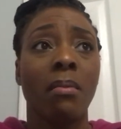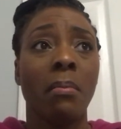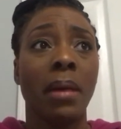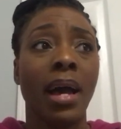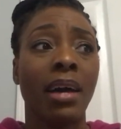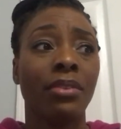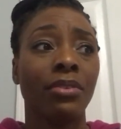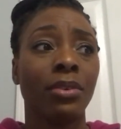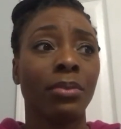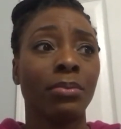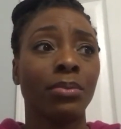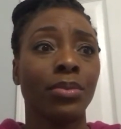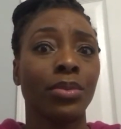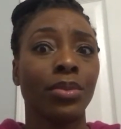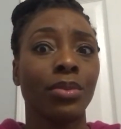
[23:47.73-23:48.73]

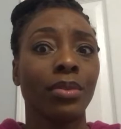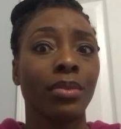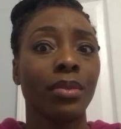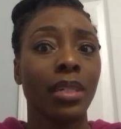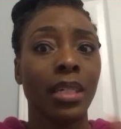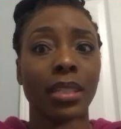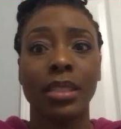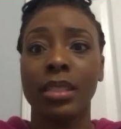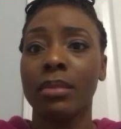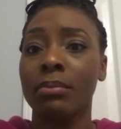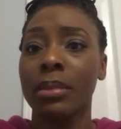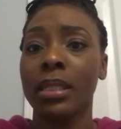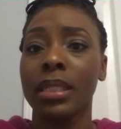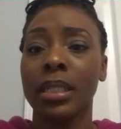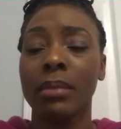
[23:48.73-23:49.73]
bathroom needs to
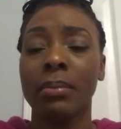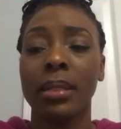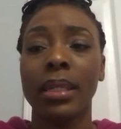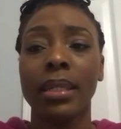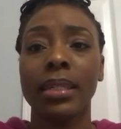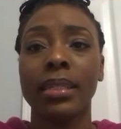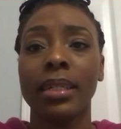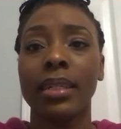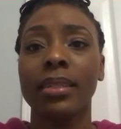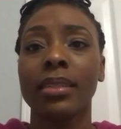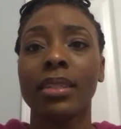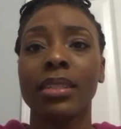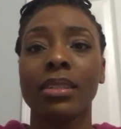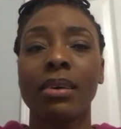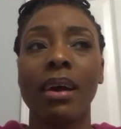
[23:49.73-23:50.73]
be completely done.
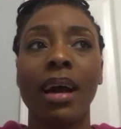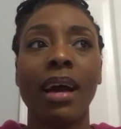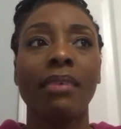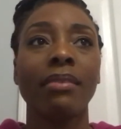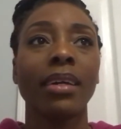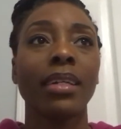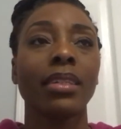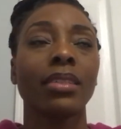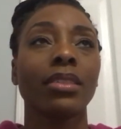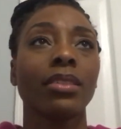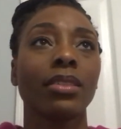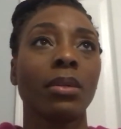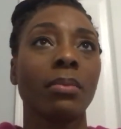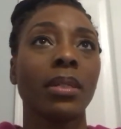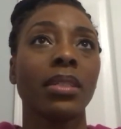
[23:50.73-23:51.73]
So I have like
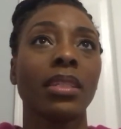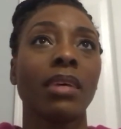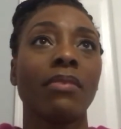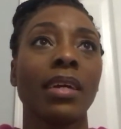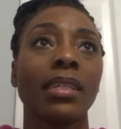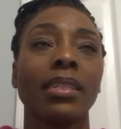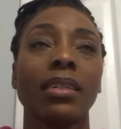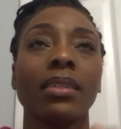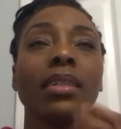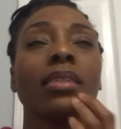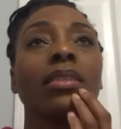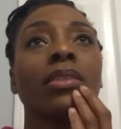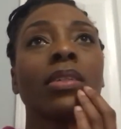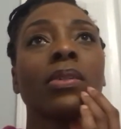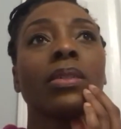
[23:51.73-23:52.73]
so much stuff I still need
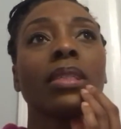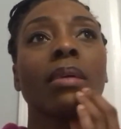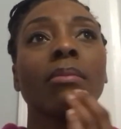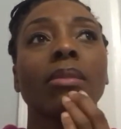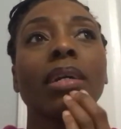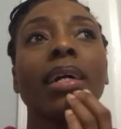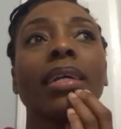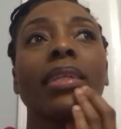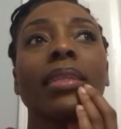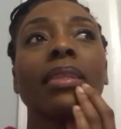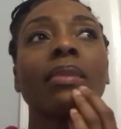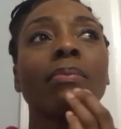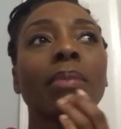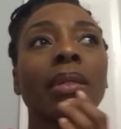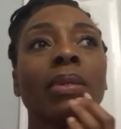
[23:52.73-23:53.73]
to do. So I'm trying to
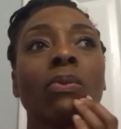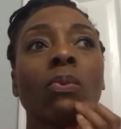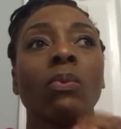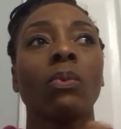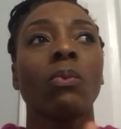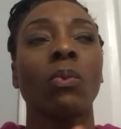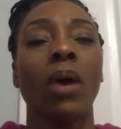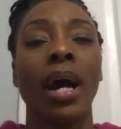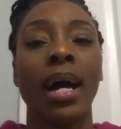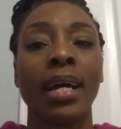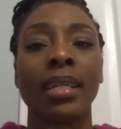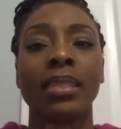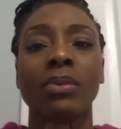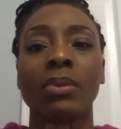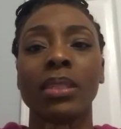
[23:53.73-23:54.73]
be
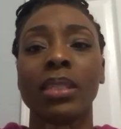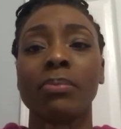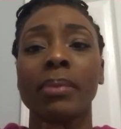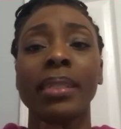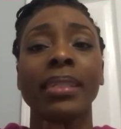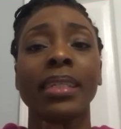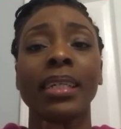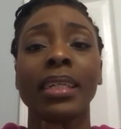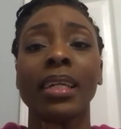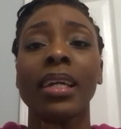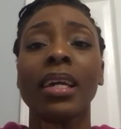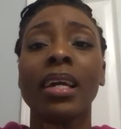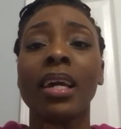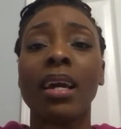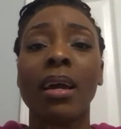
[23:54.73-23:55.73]
wise with spending,
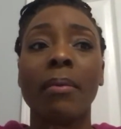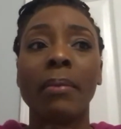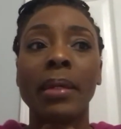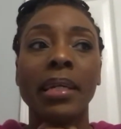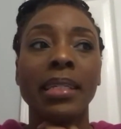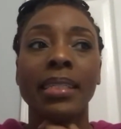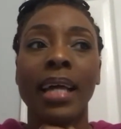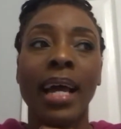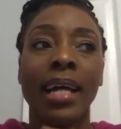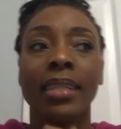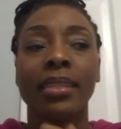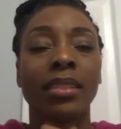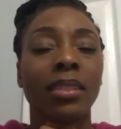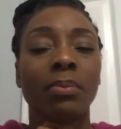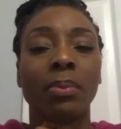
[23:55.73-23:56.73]
because
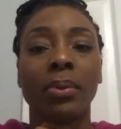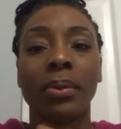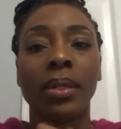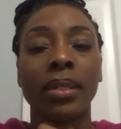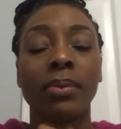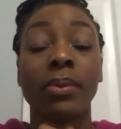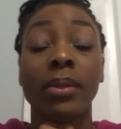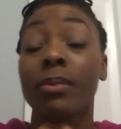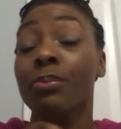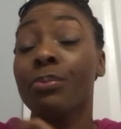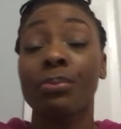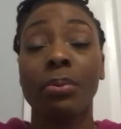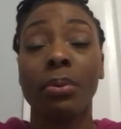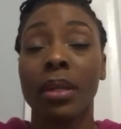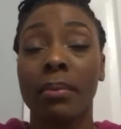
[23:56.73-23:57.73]
at this point, well,
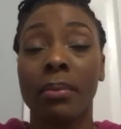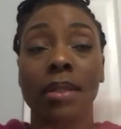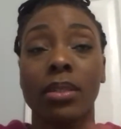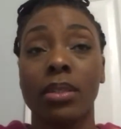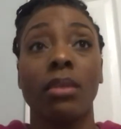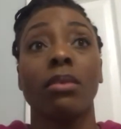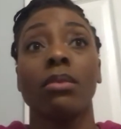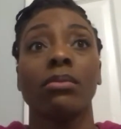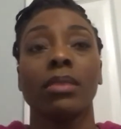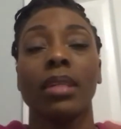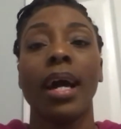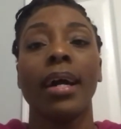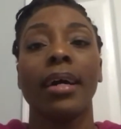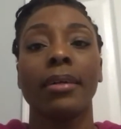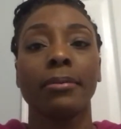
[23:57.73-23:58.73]
pretty much the whole
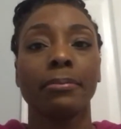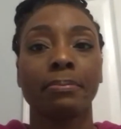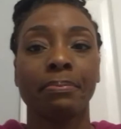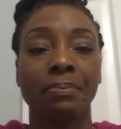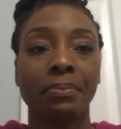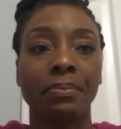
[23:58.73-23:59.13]
time,